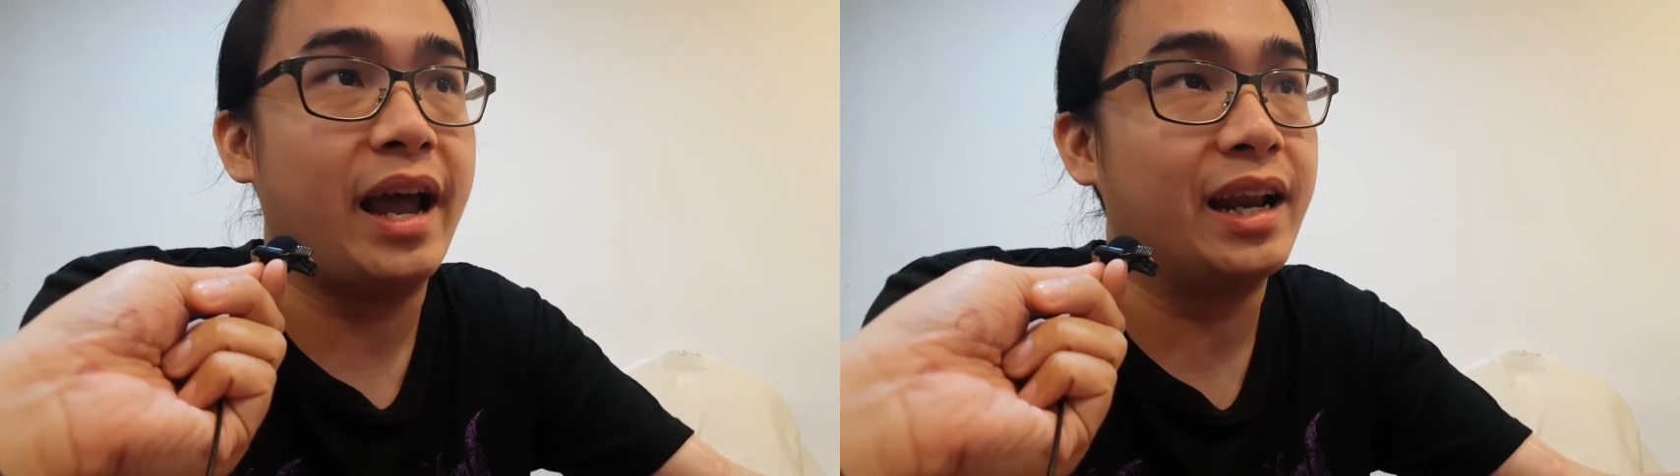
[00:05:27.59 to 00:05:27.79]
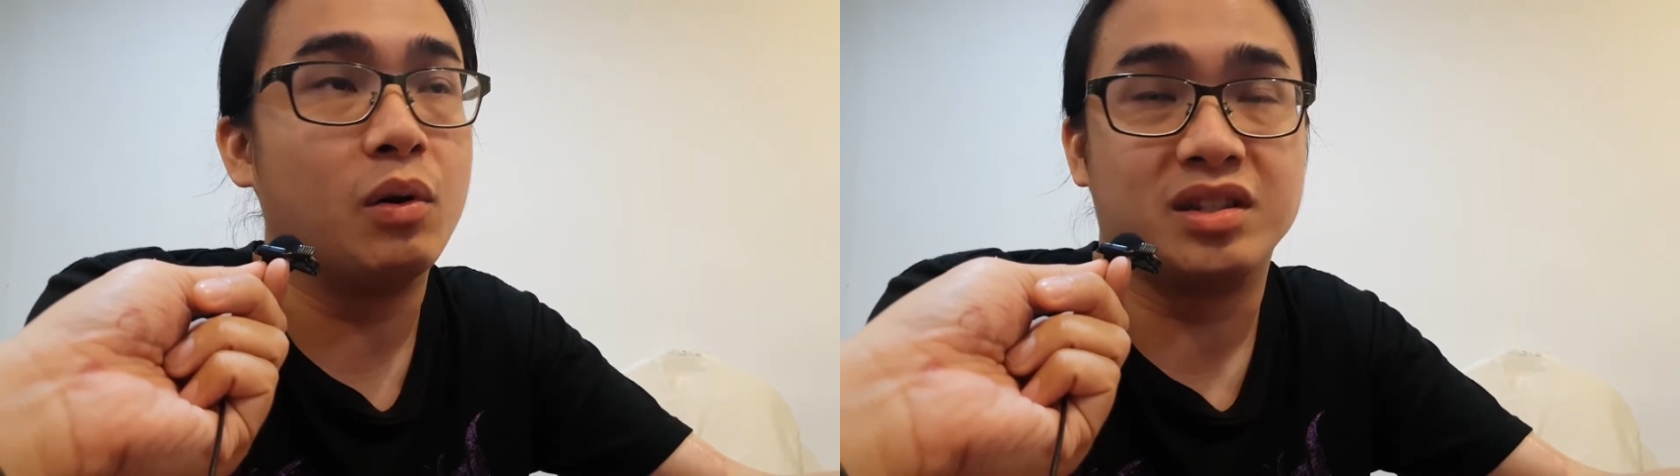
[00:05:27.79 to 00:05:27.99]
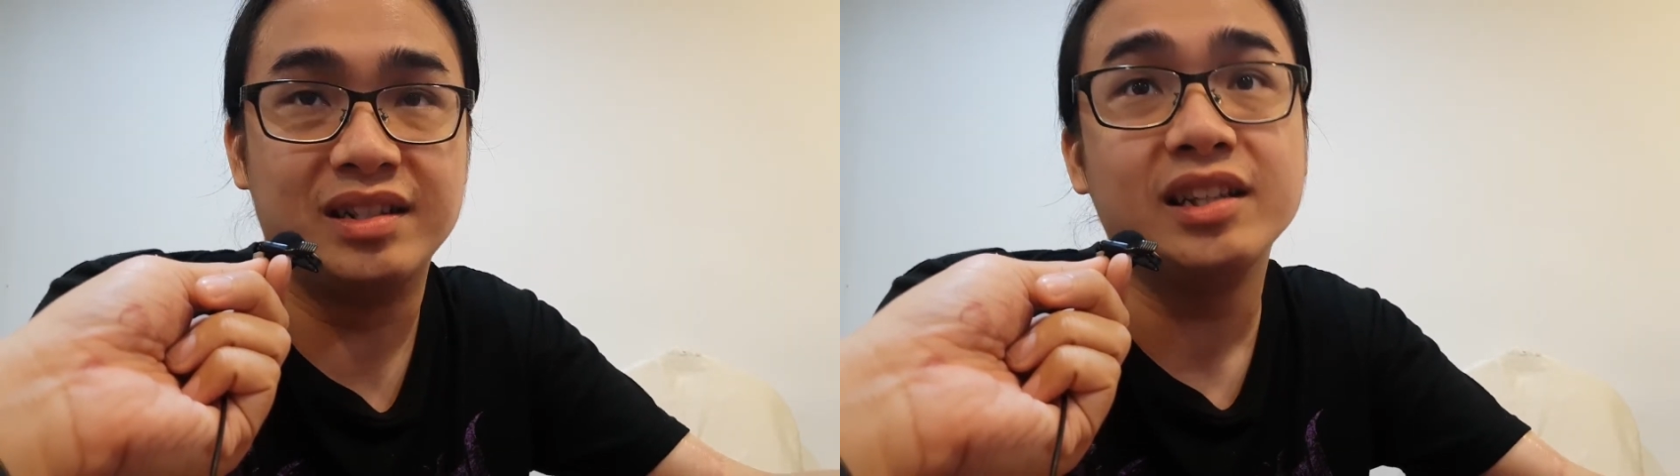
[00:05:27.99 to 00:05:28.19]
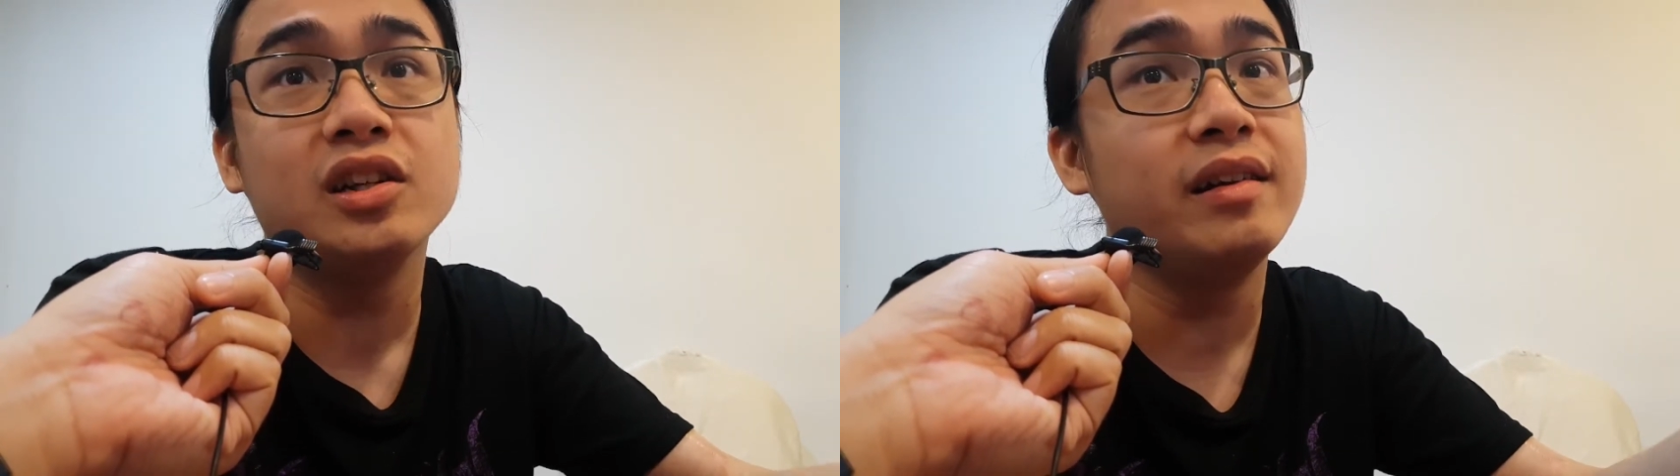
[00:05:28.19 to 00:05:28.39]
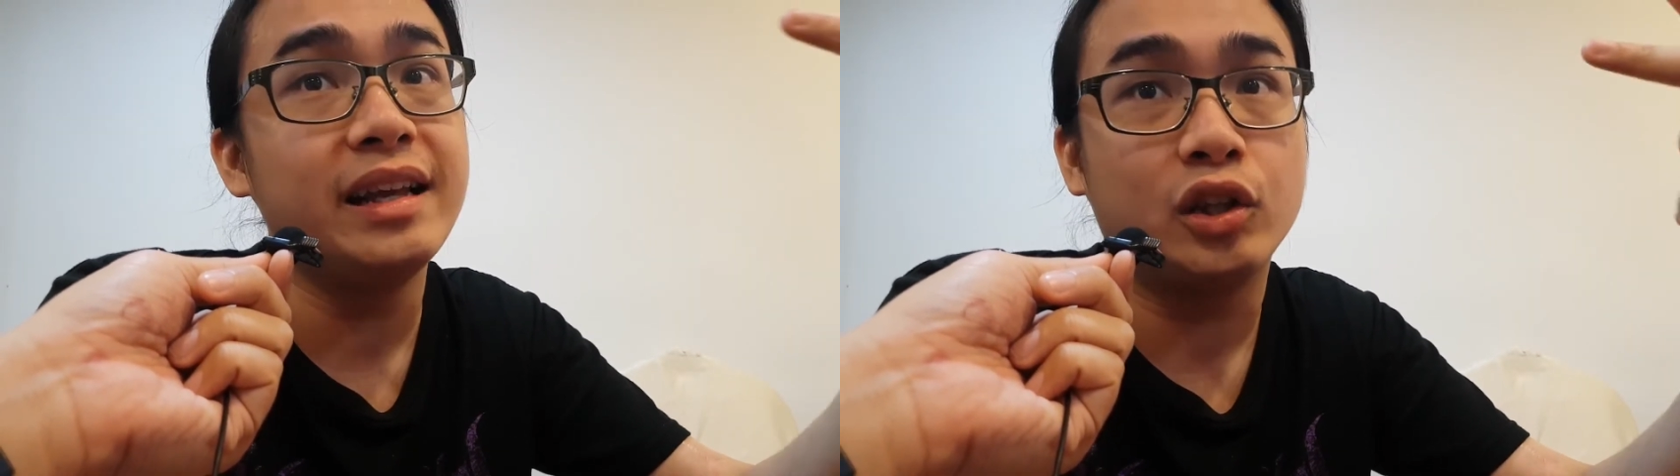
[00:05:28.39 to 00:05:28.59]
and there was
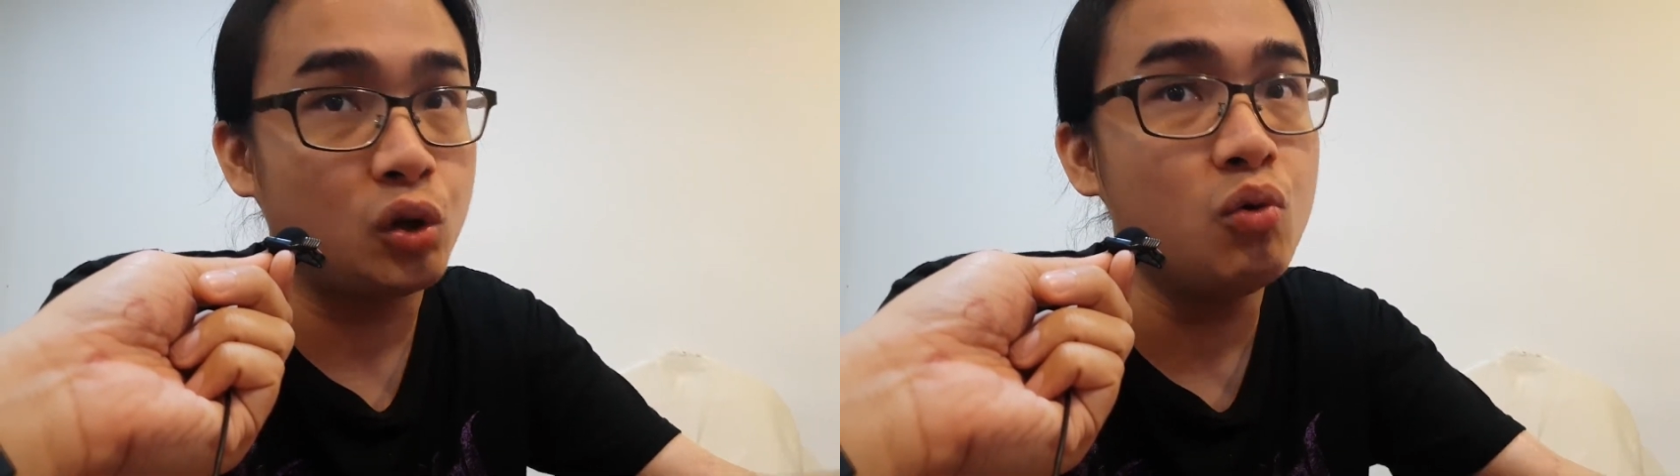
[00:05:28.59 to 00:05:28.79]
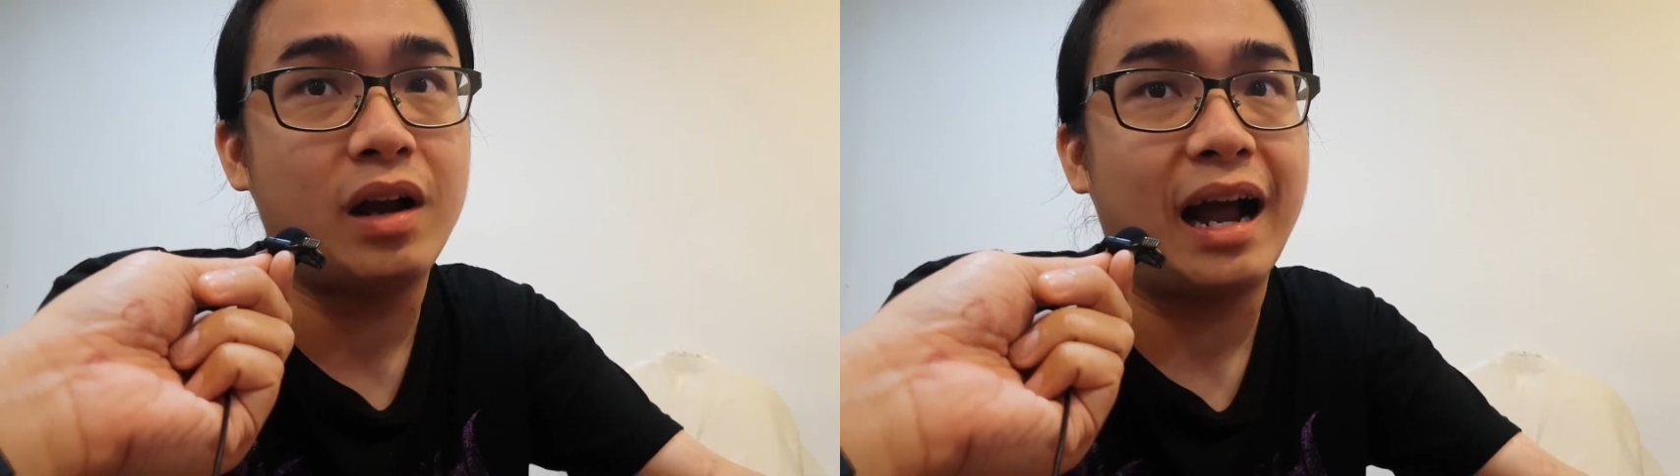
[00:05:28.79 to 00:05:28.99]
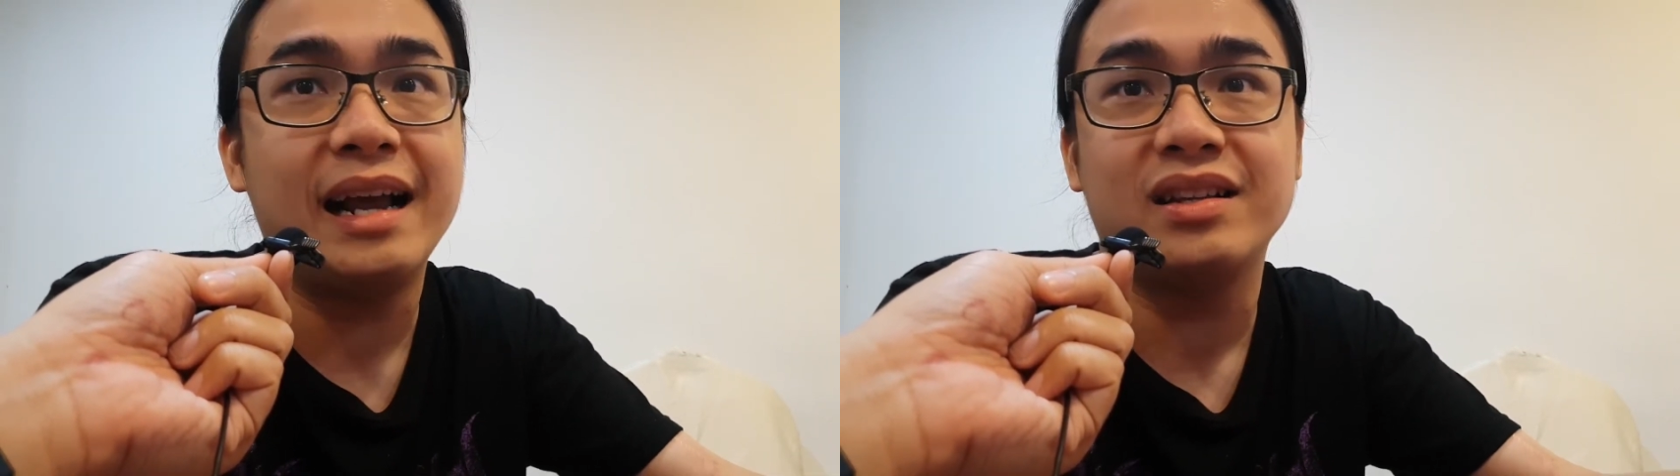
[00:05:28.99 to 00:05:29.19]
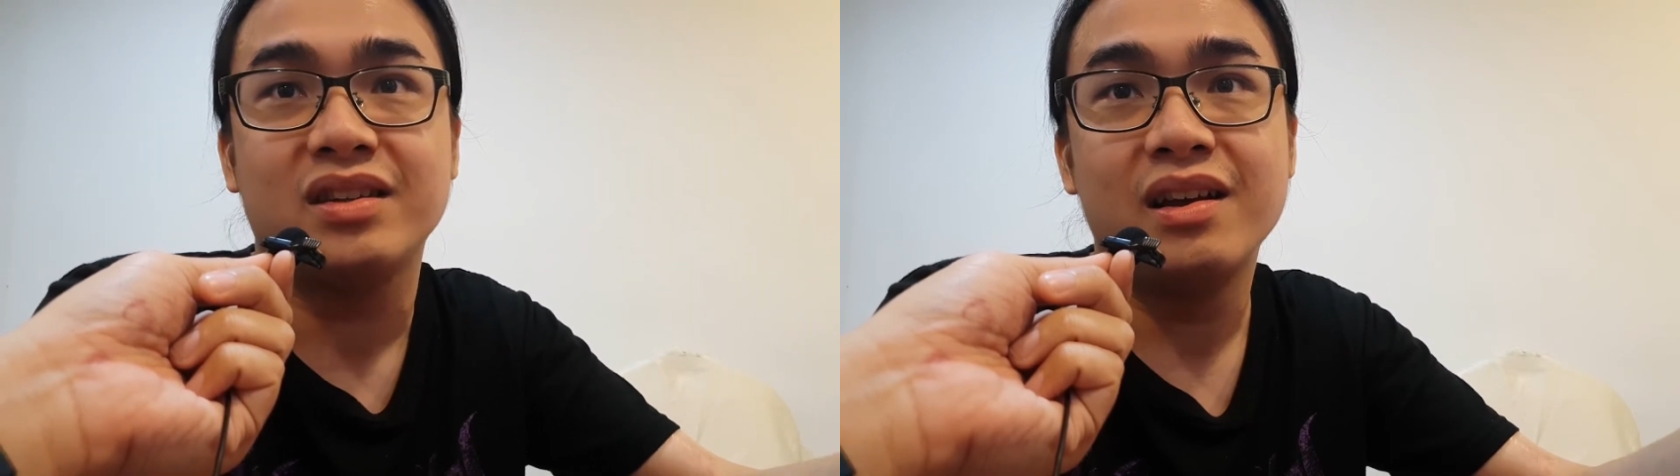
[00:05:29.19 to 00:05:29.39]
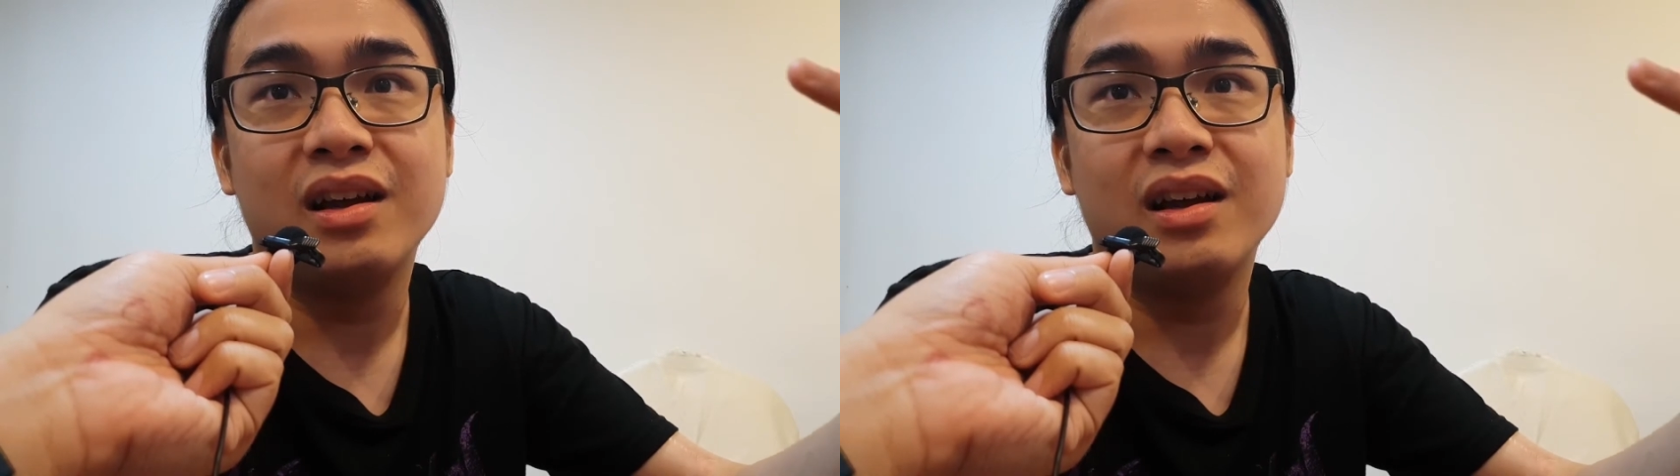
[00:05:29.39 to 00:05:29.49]
literally two guys